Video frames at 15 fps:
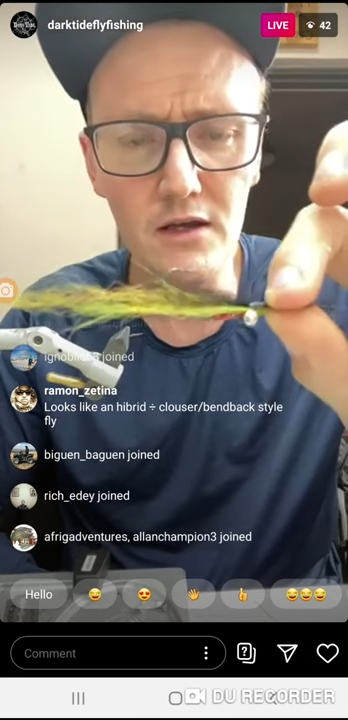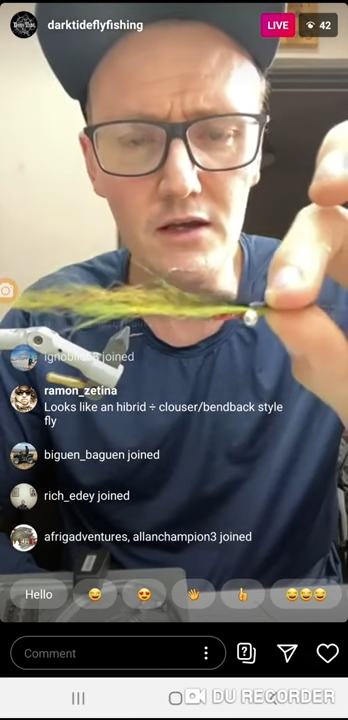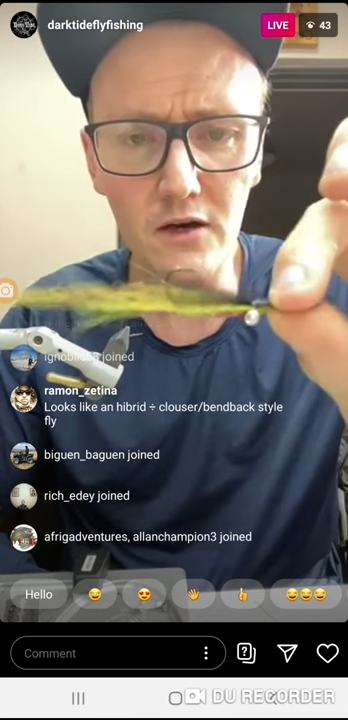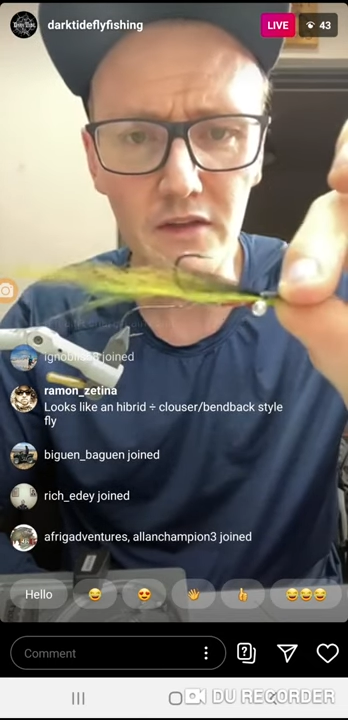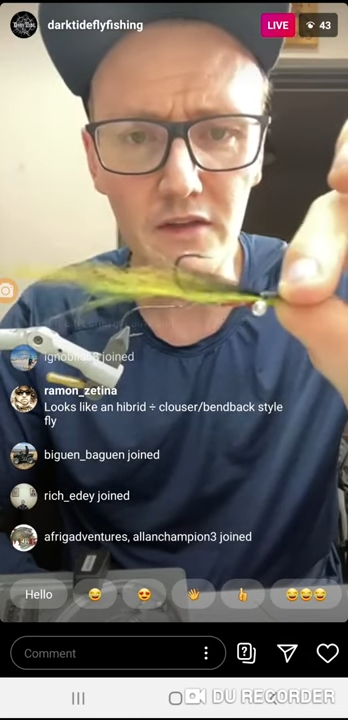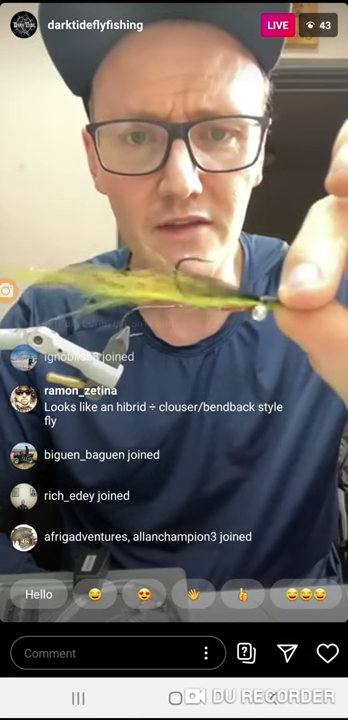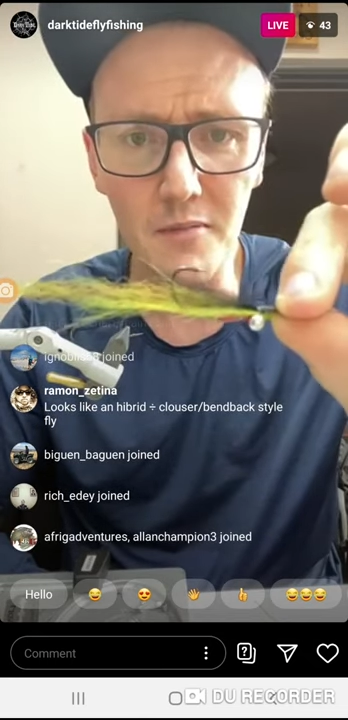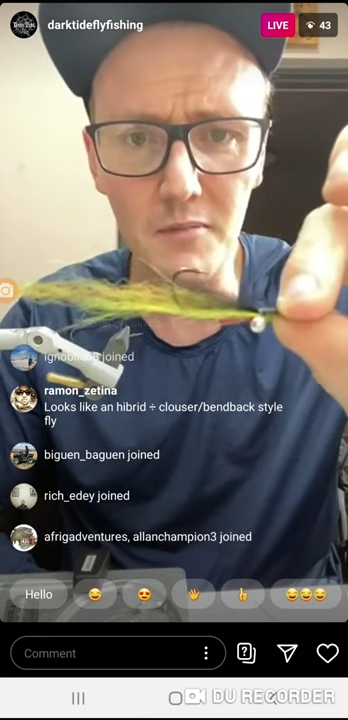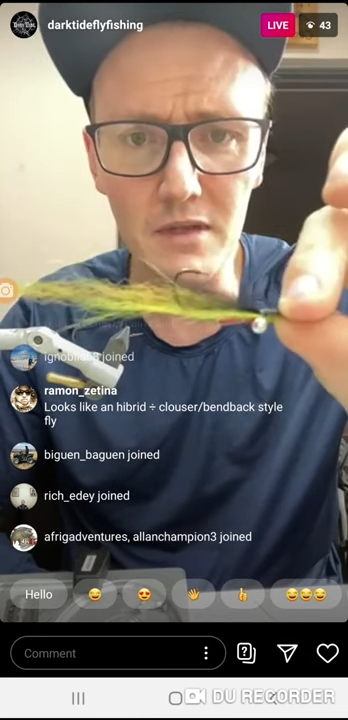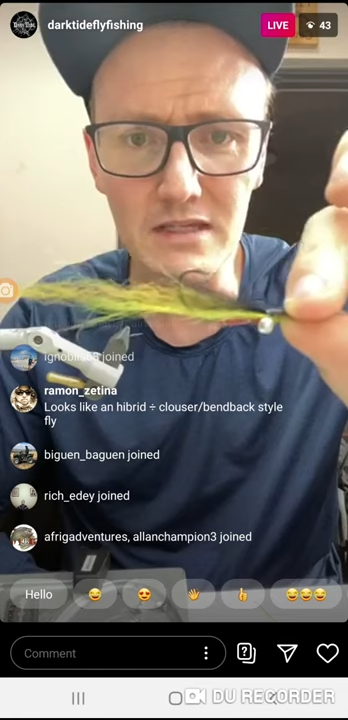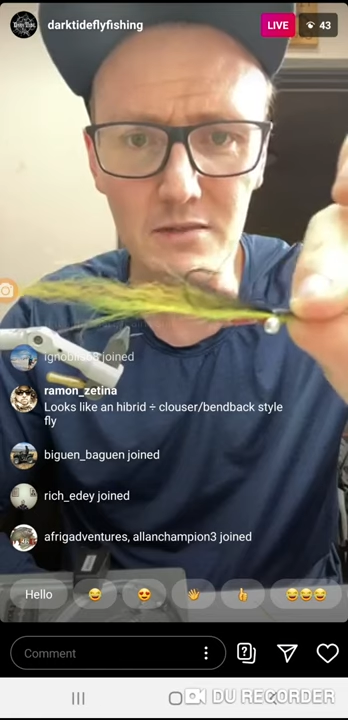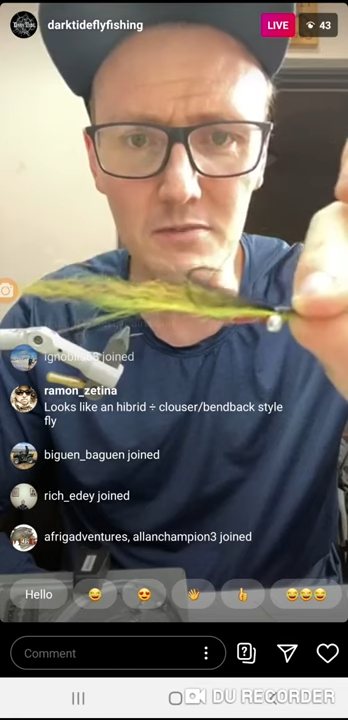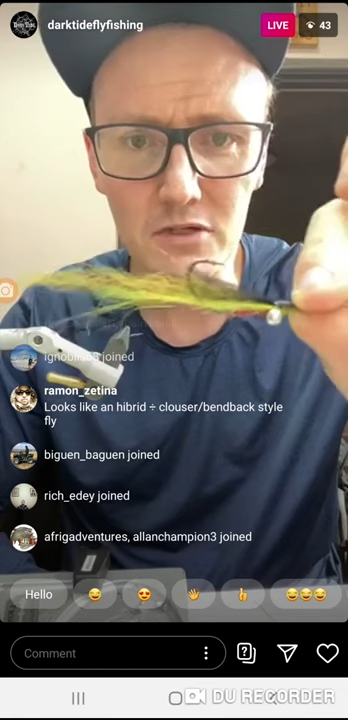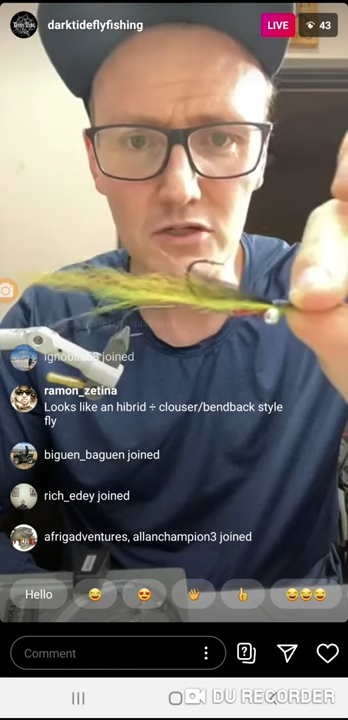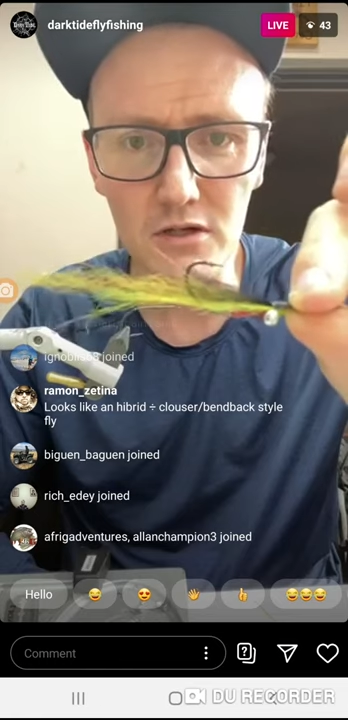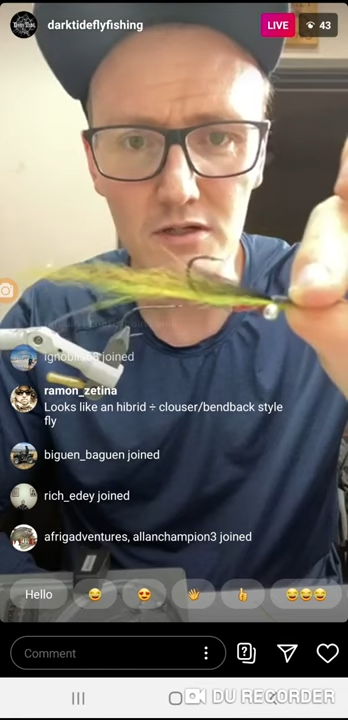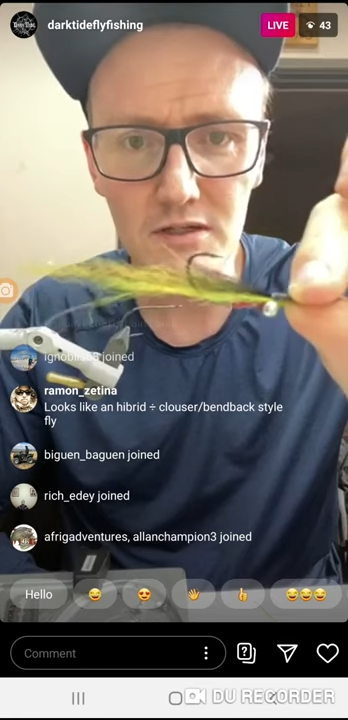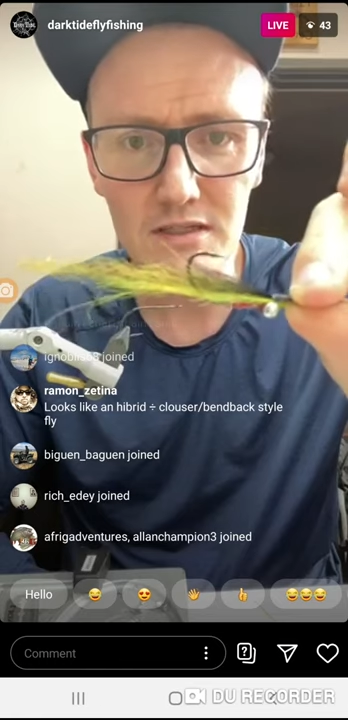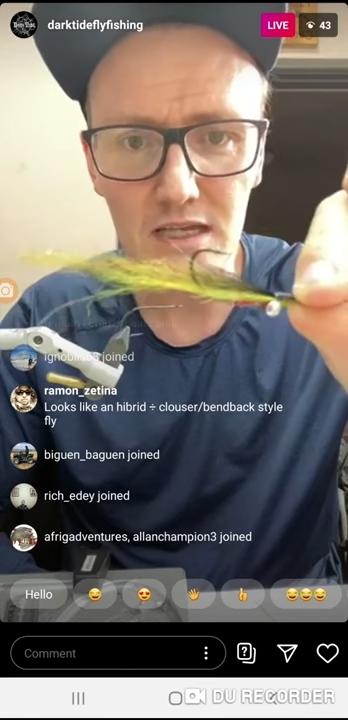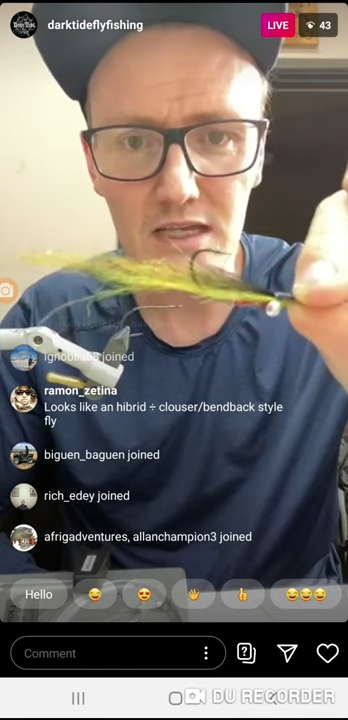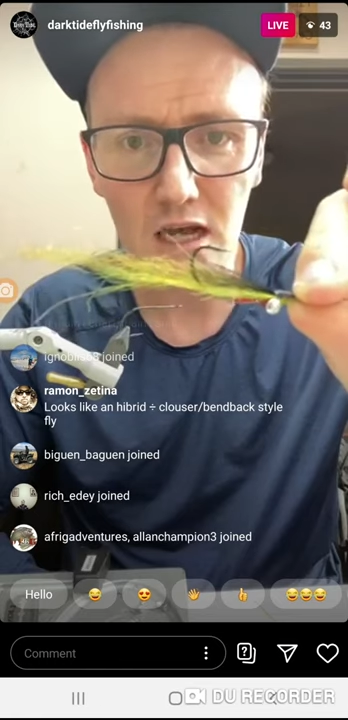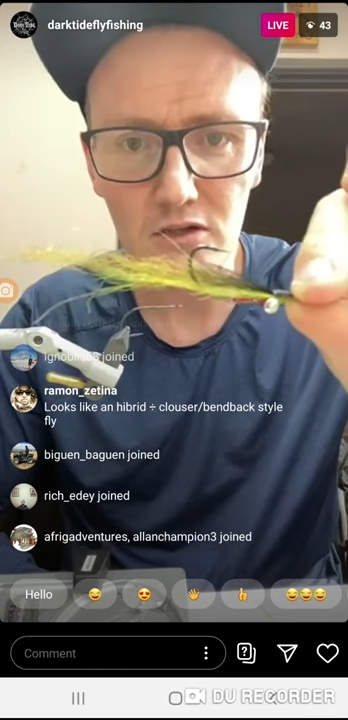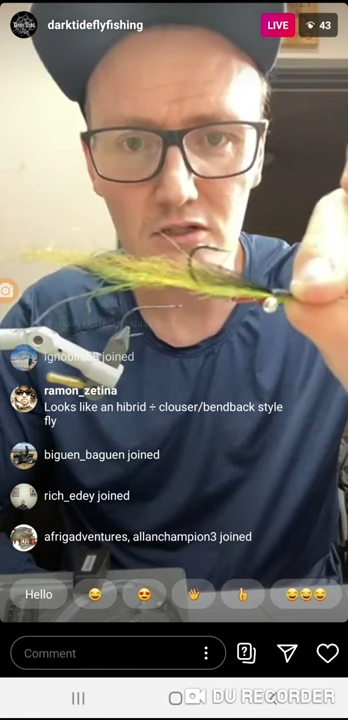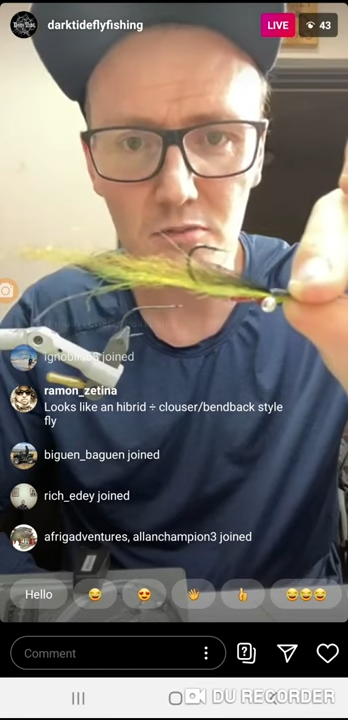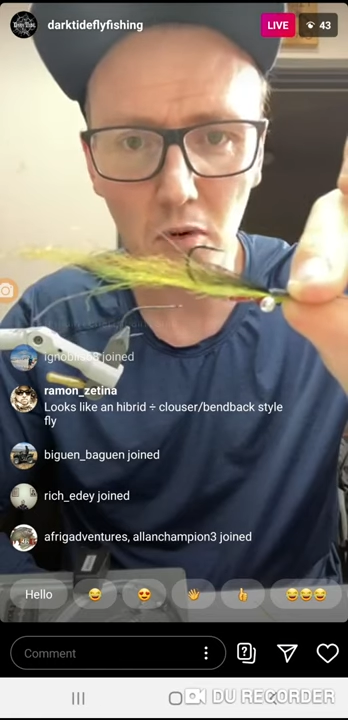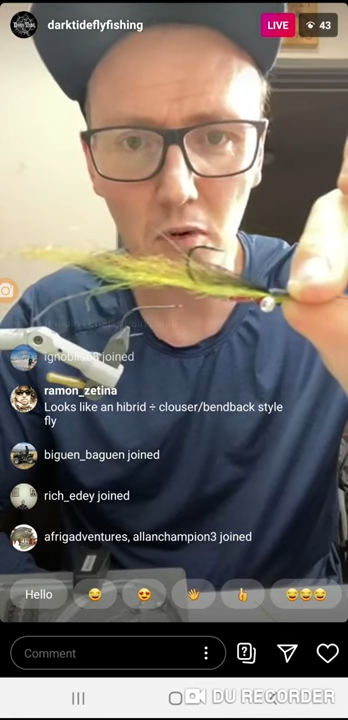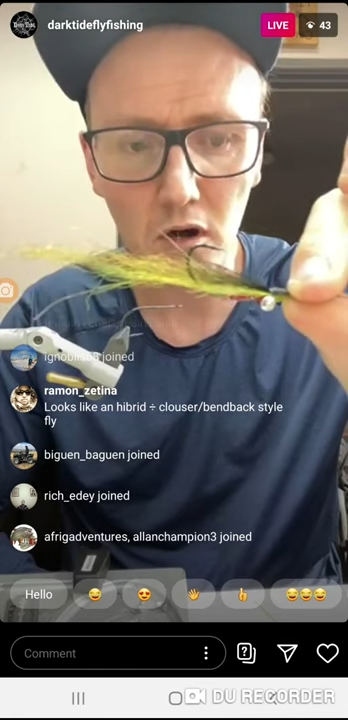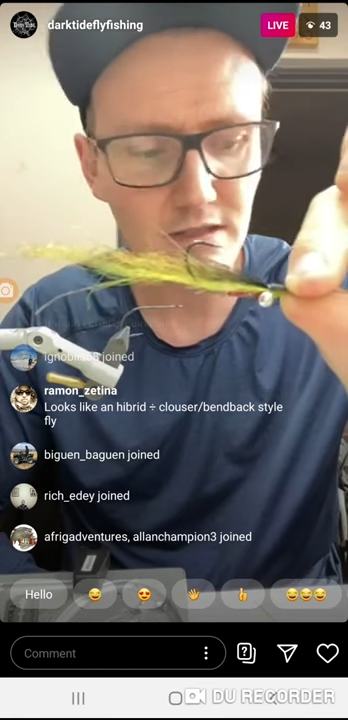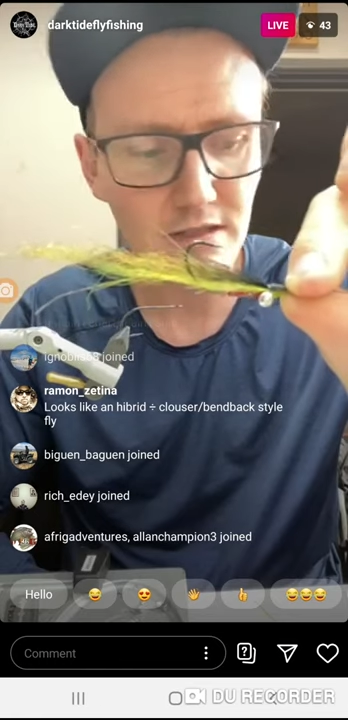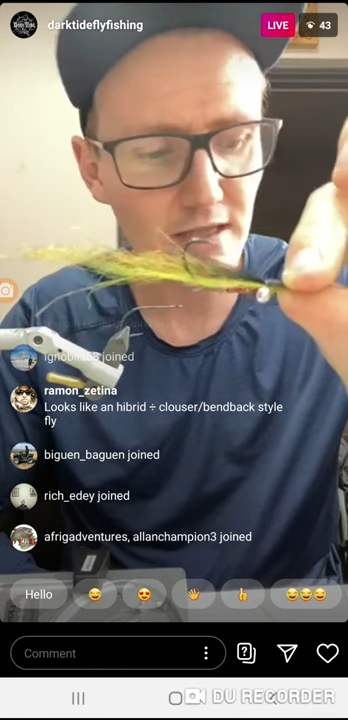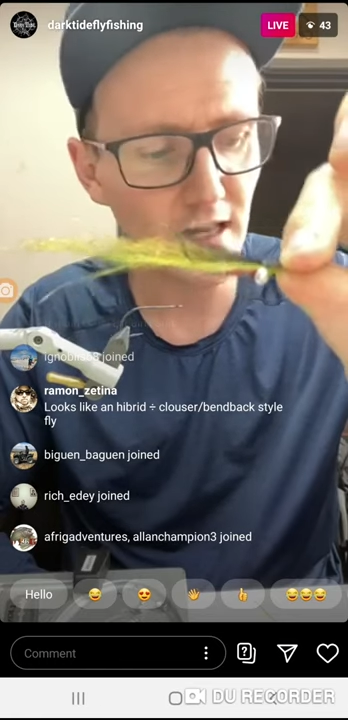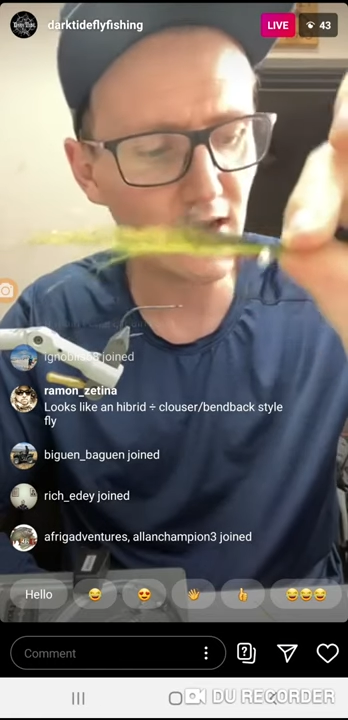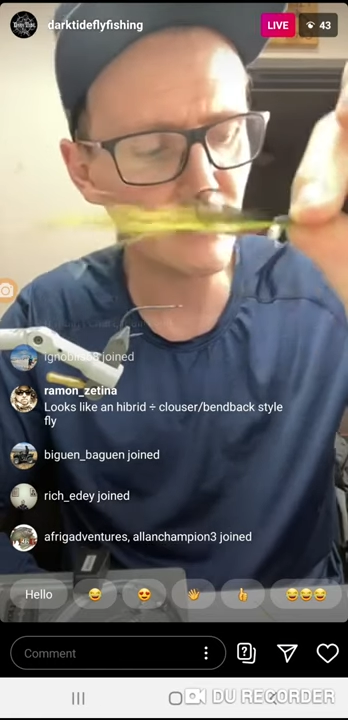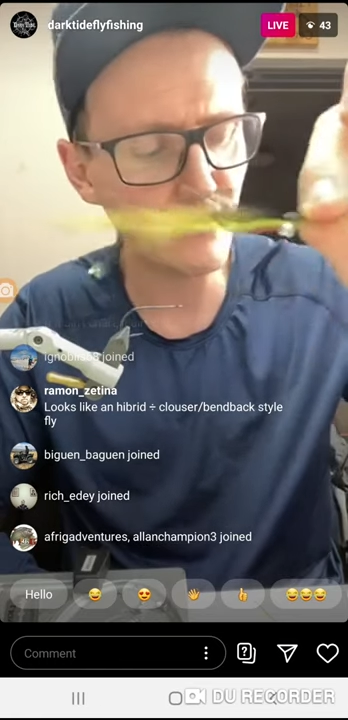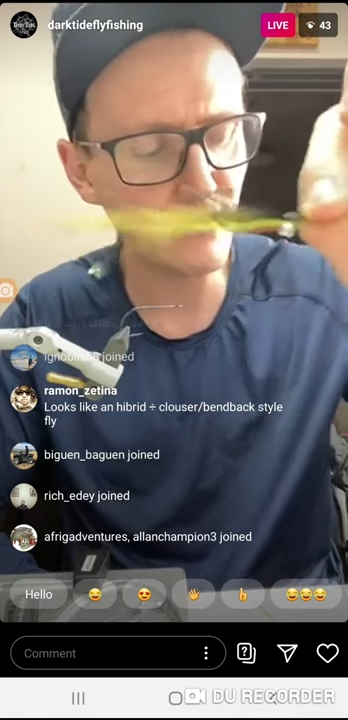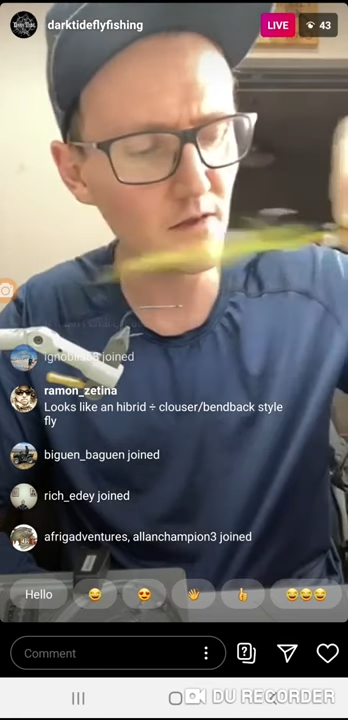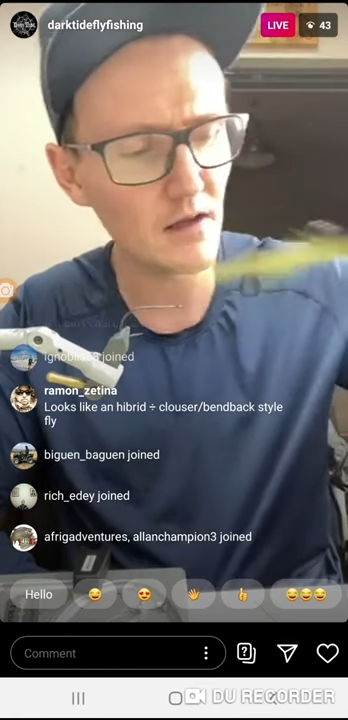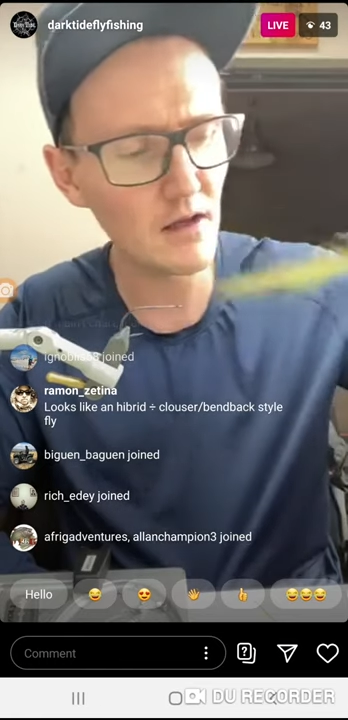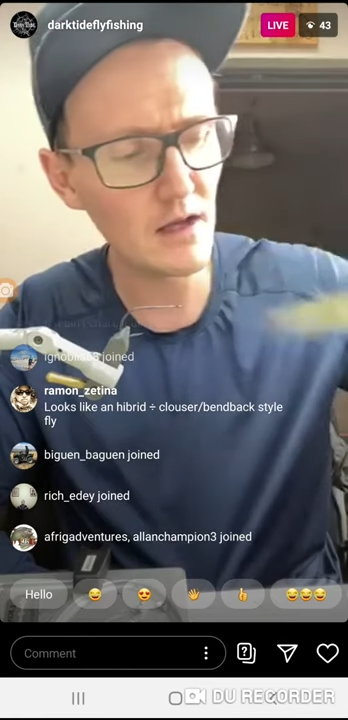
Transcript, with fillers: on the Zambezi, but you can see how sparse that is.